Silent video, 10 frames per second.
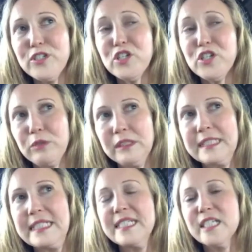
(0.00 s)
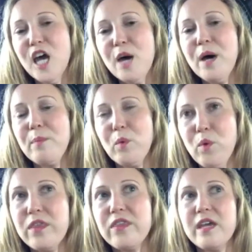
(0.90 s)
really need to come up
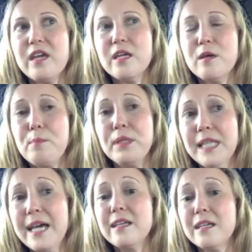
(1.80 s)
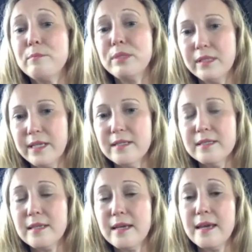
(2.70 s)
with a plan in place